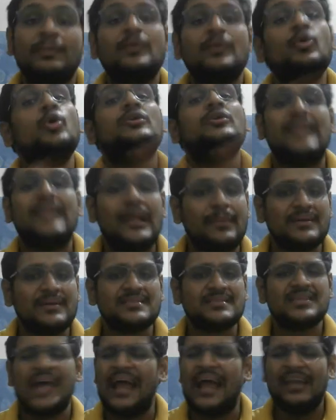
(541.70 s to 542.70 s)
whole syllabus,
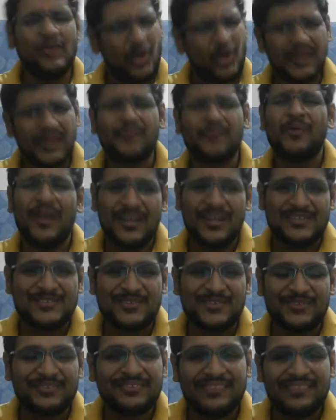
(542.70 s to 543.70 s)
and not required also,
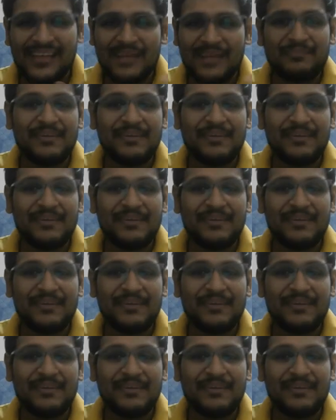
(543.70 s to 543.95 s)
let me